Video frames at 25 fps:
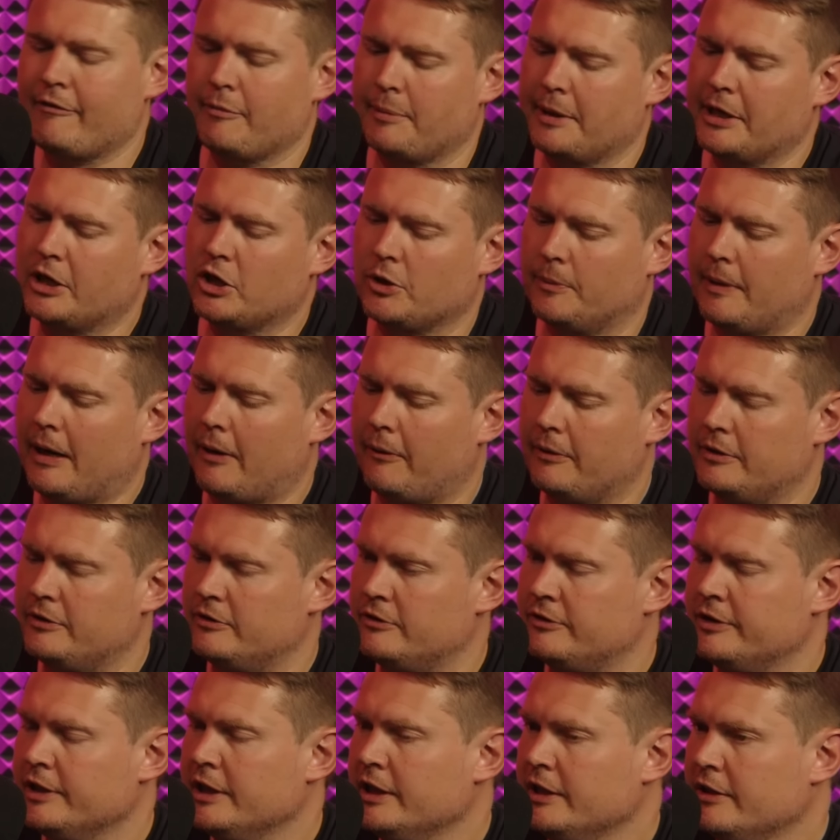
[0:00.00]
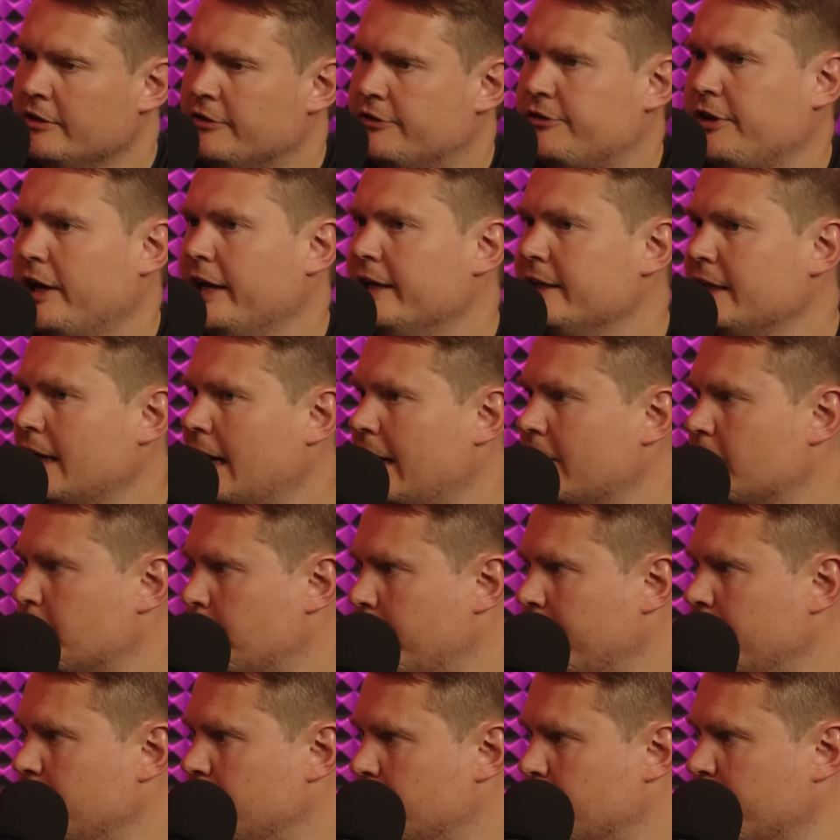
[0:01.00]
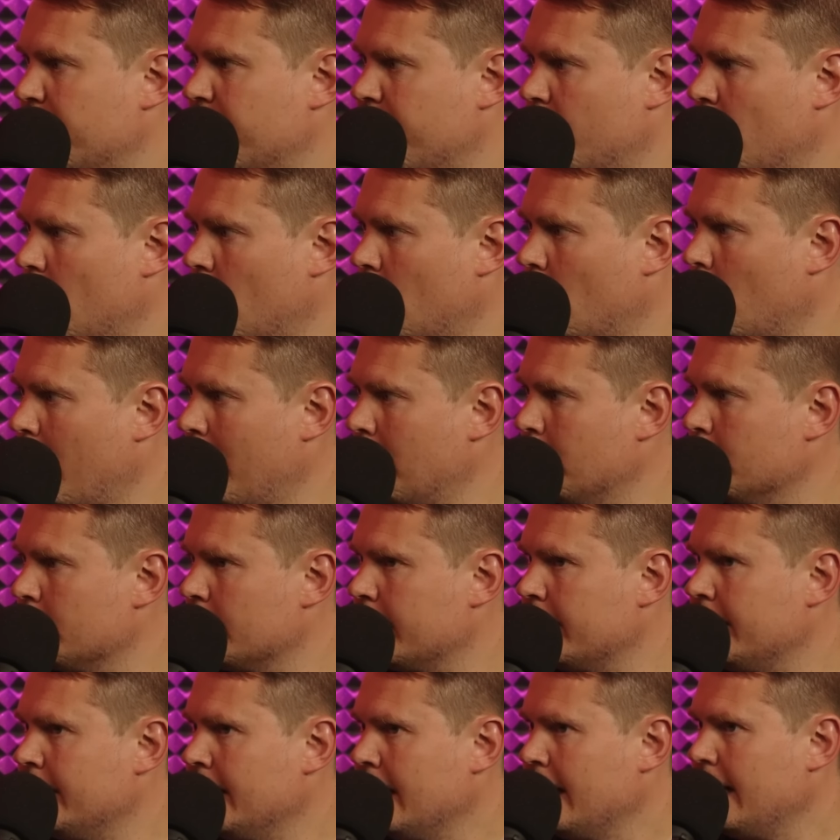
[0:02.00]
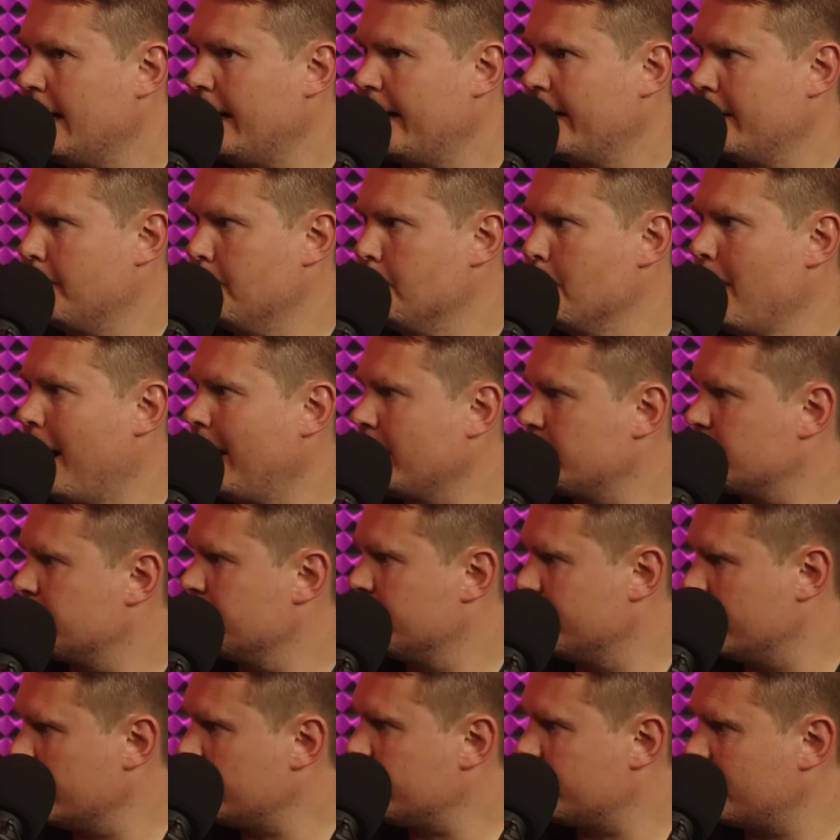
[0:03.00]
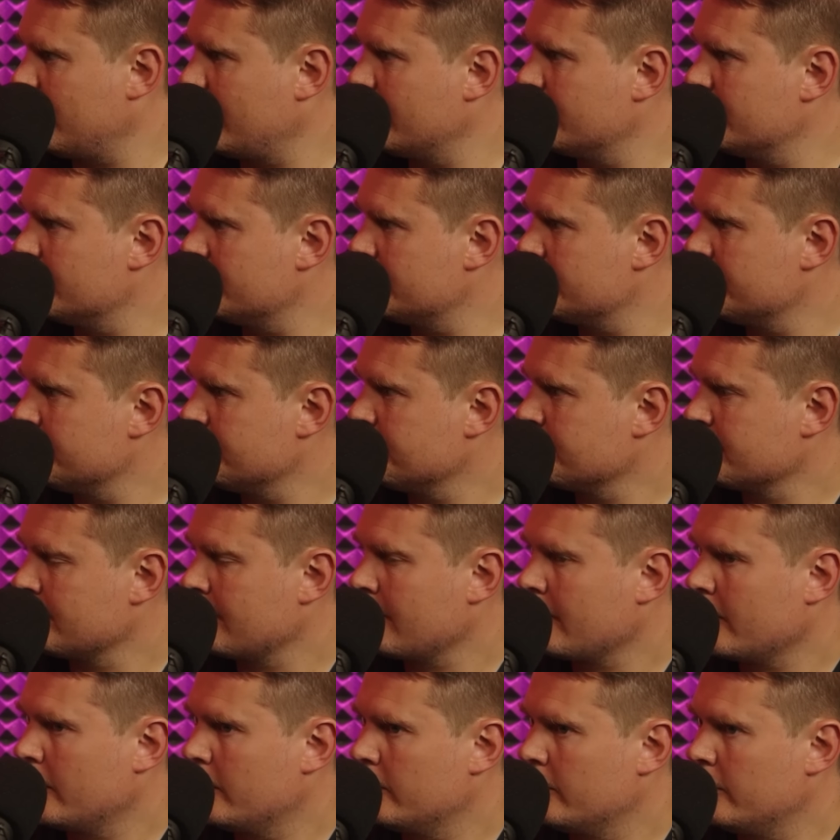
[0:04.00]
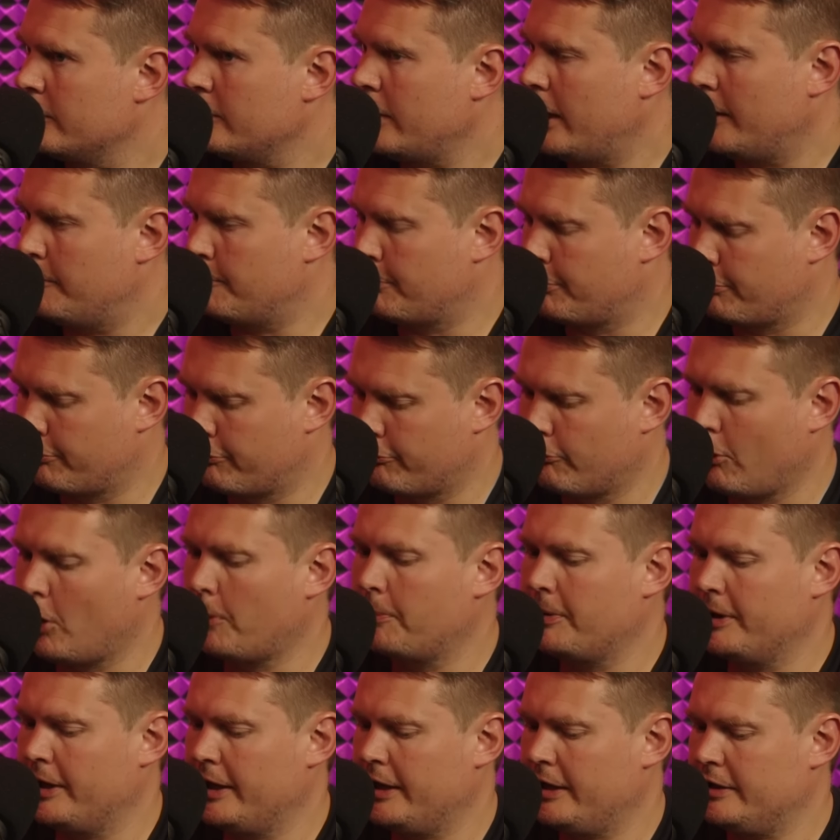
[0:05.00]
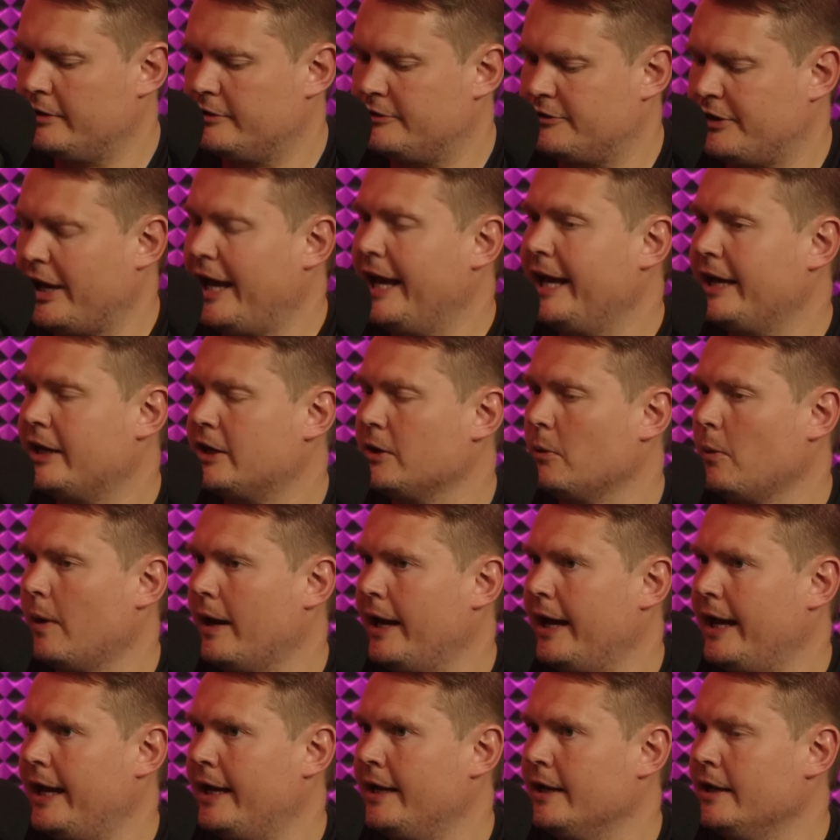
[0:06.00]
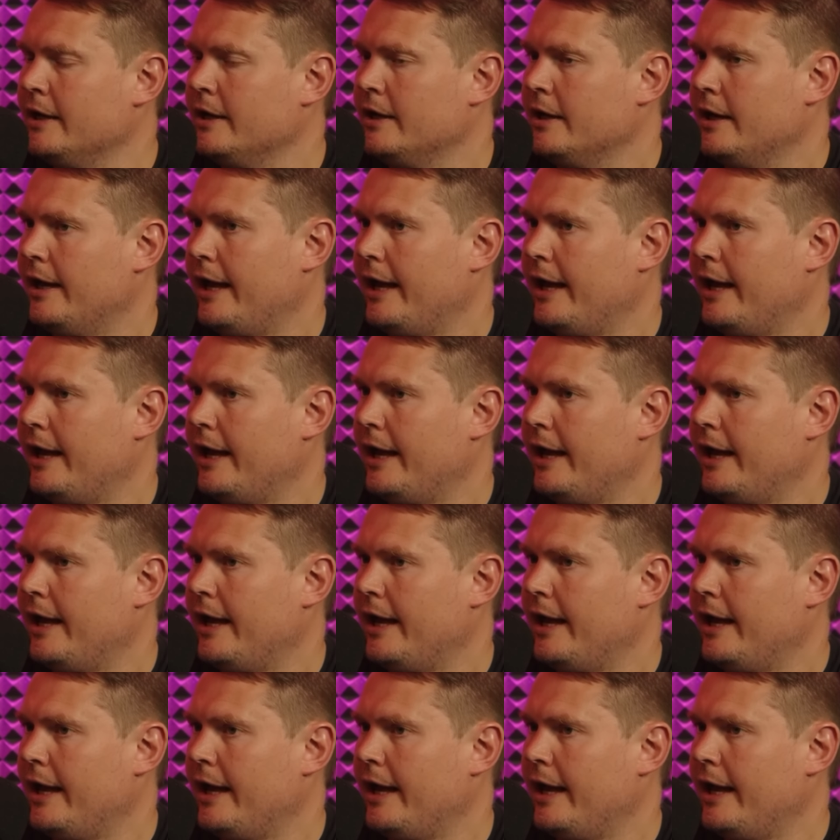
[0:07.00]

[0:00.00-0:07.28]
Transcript: everybody coming out and saying their last piece before Wembley, and a match of this standard. Yeah, great go-home show. Proper takeaway